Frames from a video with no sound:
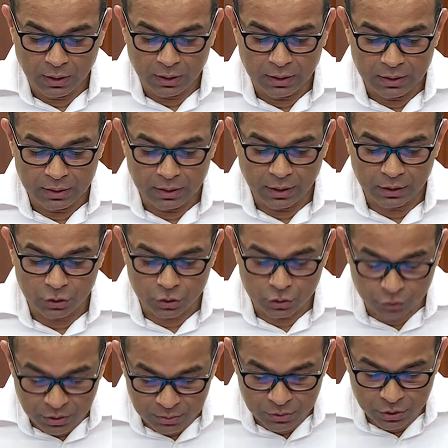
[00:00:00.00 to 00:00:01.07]
In
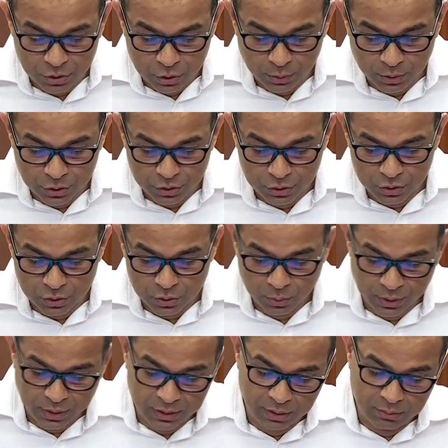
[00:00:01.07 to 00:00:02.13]
extreme situations
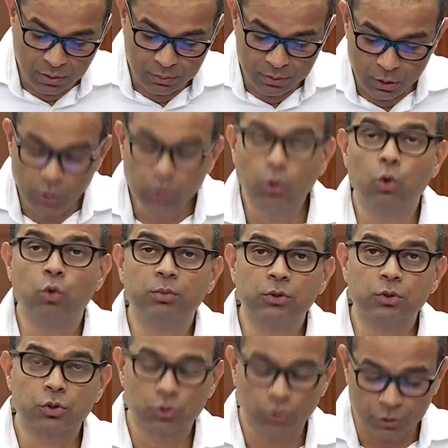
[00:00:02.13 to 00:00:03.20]
where there may be global
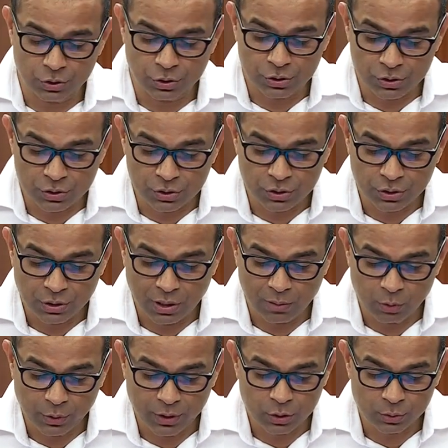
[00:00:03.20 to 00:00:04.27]
shortages,
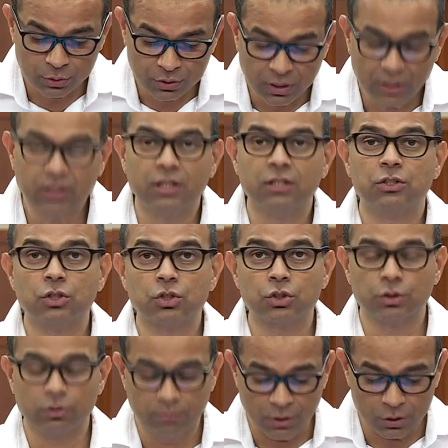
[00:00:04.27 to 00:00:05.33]
MOH will take
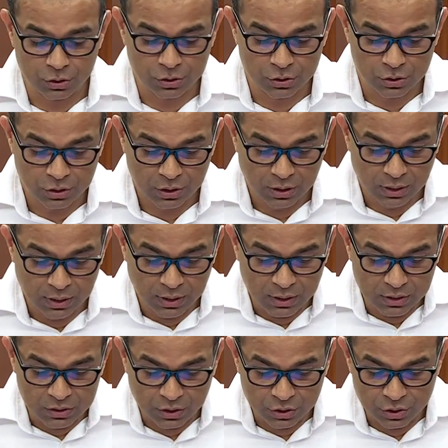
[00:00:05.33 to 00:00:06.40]
additional measures,
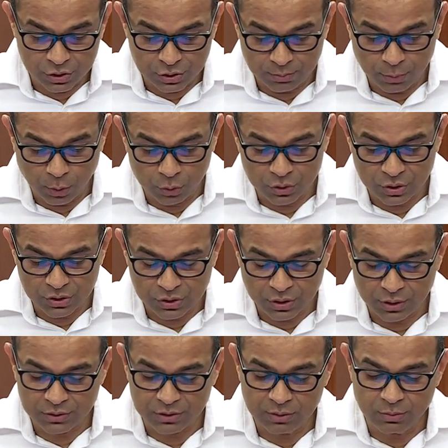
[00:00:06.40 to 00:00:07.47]
such as imposing
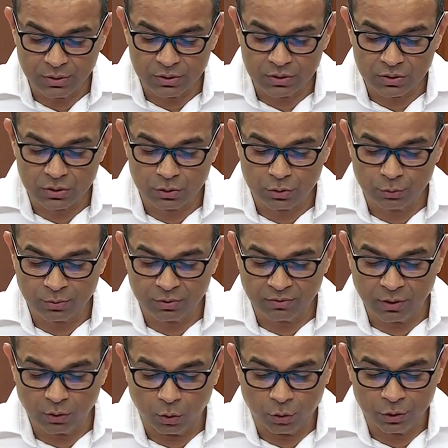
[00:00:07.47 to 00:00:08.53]
sales limits to
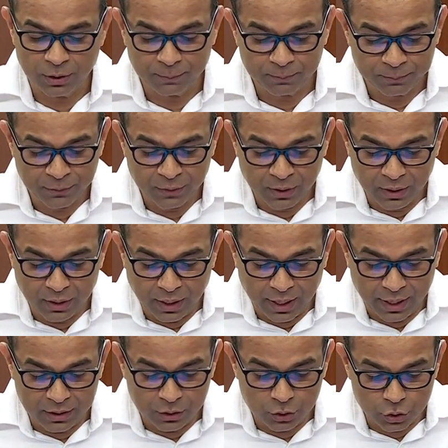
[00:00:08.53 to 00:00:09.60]
prevent hoarding
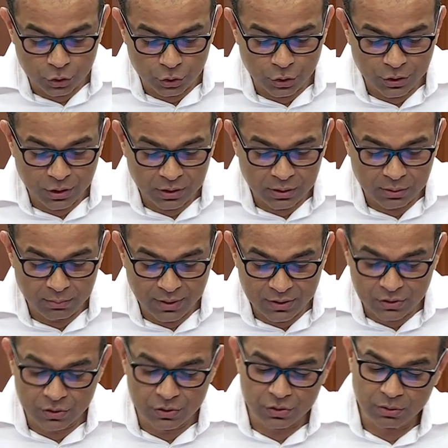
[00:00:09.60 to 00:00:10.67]
and ensure that the
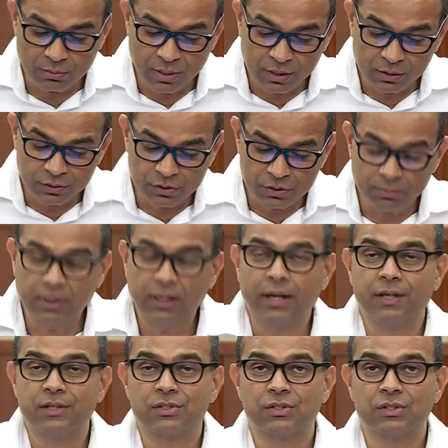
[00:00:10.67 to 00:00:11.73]
medicines and medical
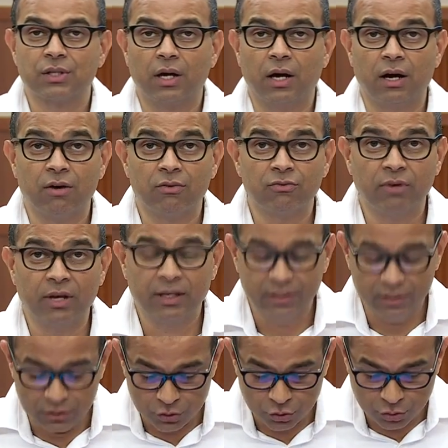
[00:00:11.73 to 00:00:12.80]
supplies are
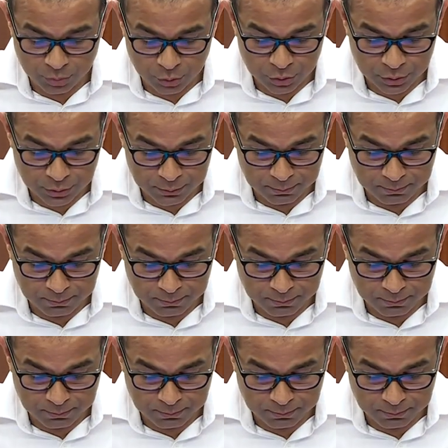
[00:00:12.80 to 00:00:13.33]
fairly distributed.